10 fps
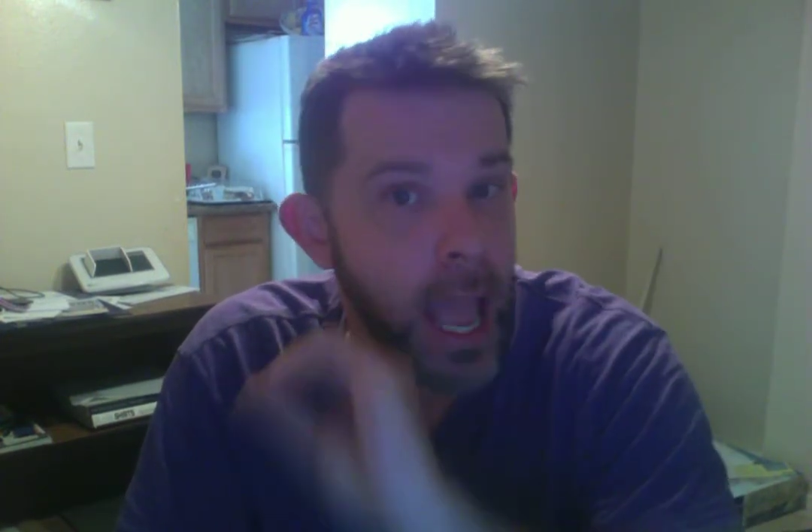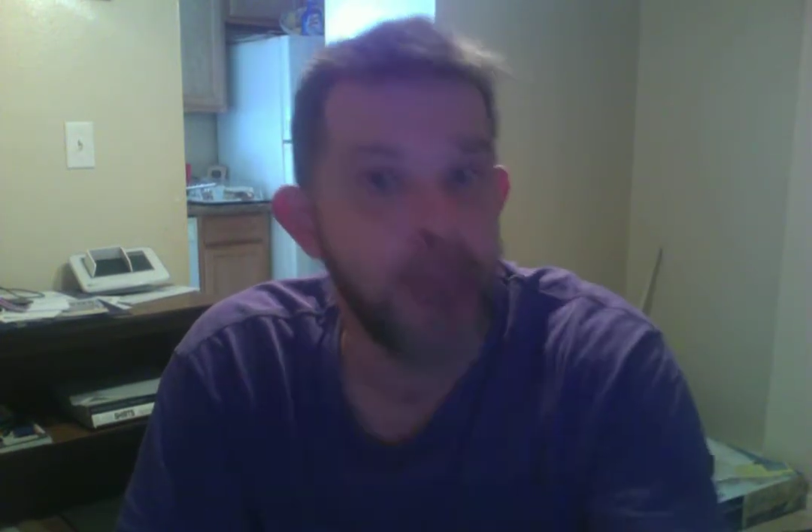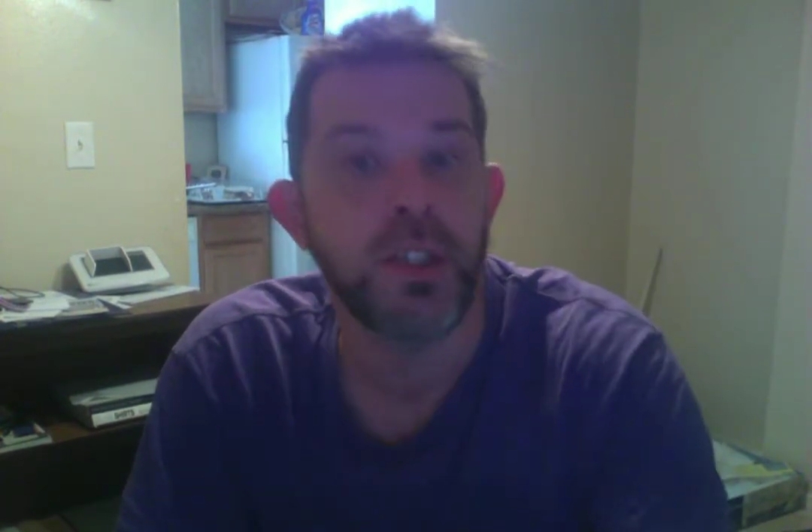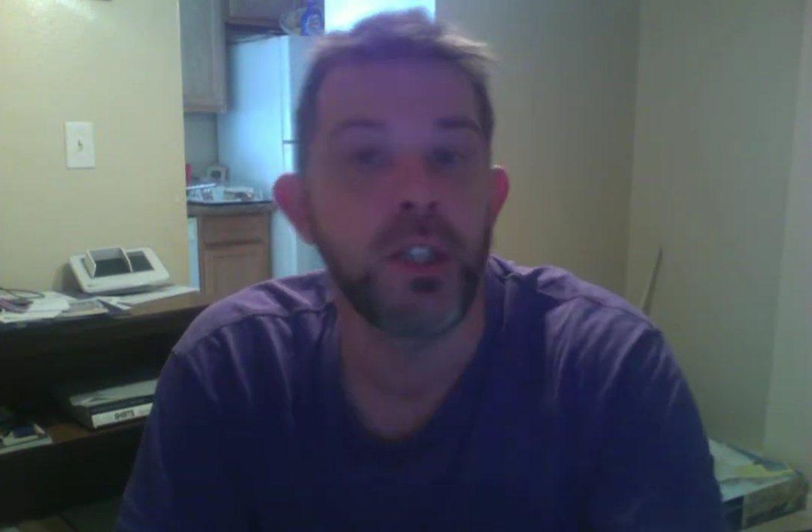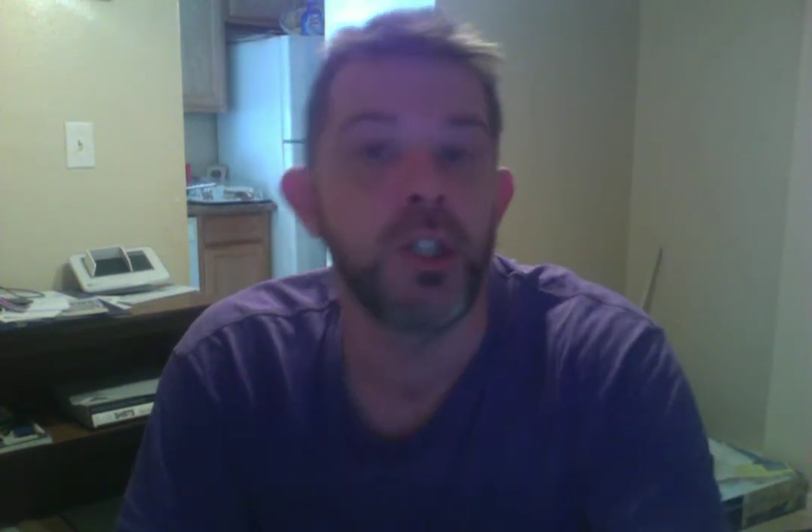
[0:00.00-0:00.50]

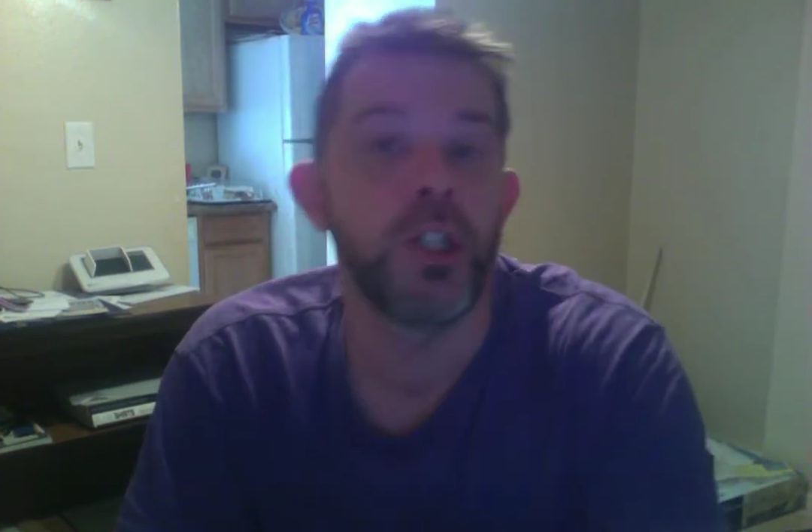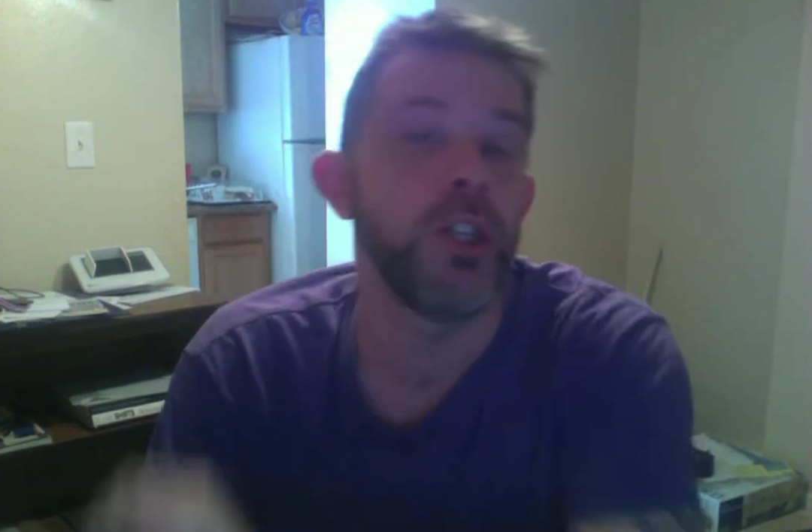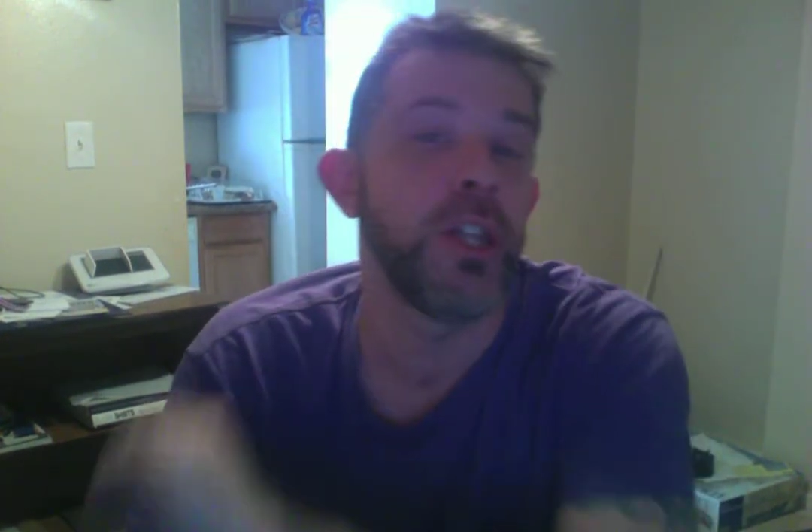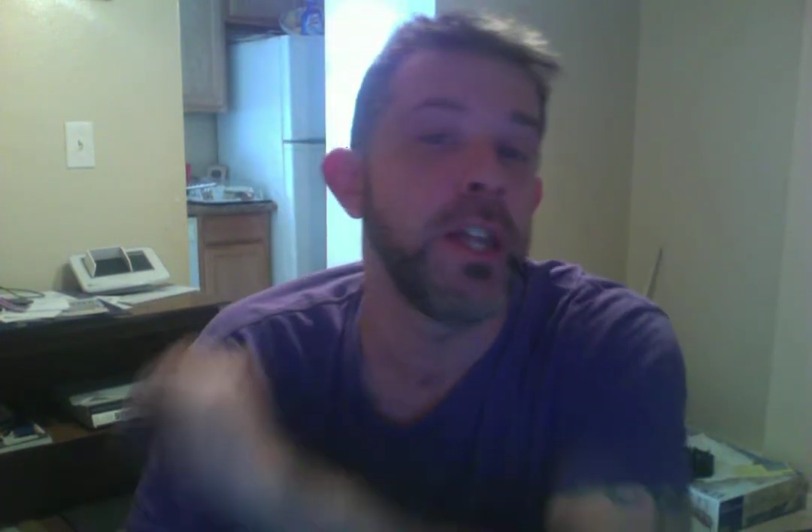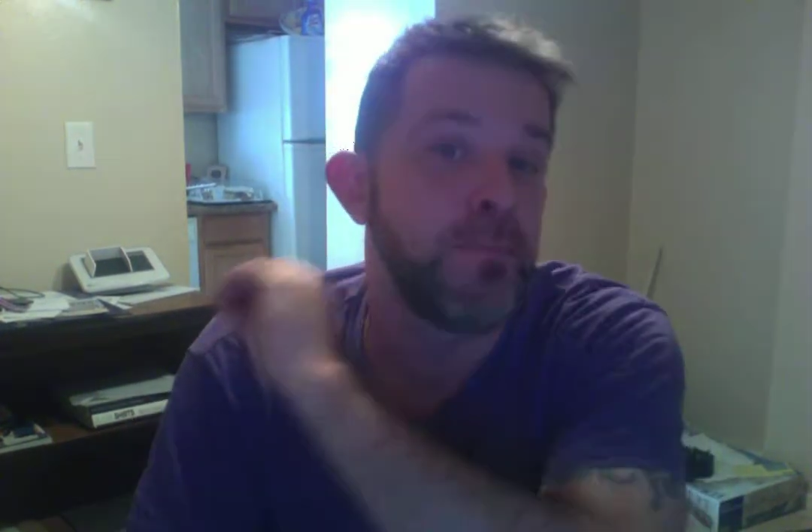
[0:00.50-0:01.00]

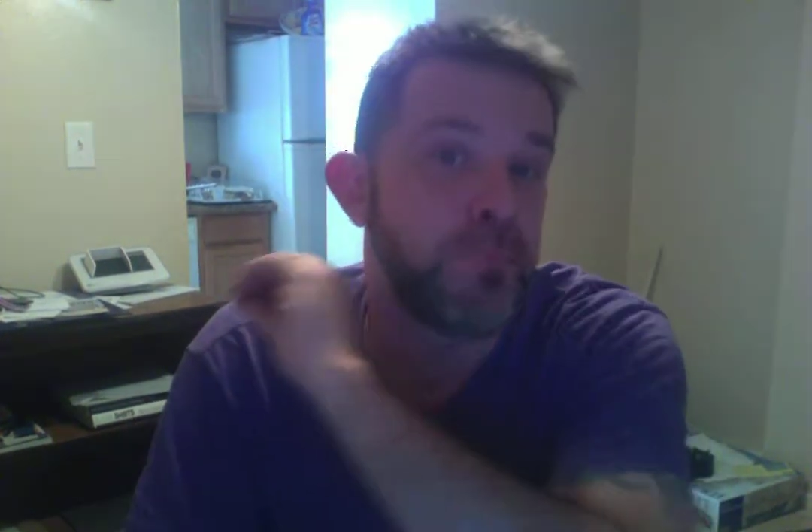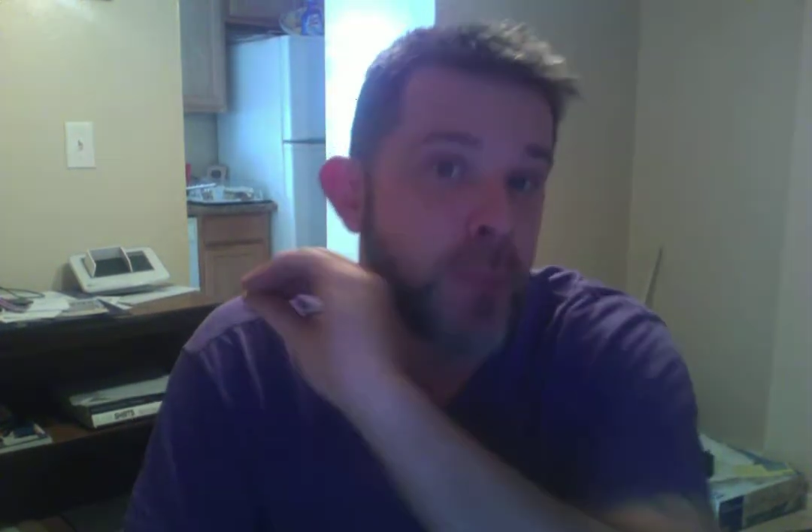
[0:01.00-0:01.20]
absolutely,